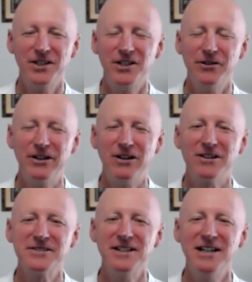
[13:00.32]

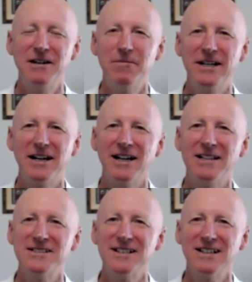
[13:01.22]
Curiosity in
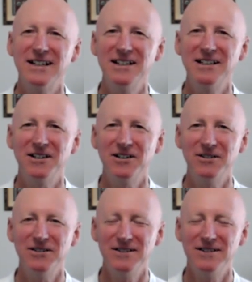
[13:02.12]
regards to letting go.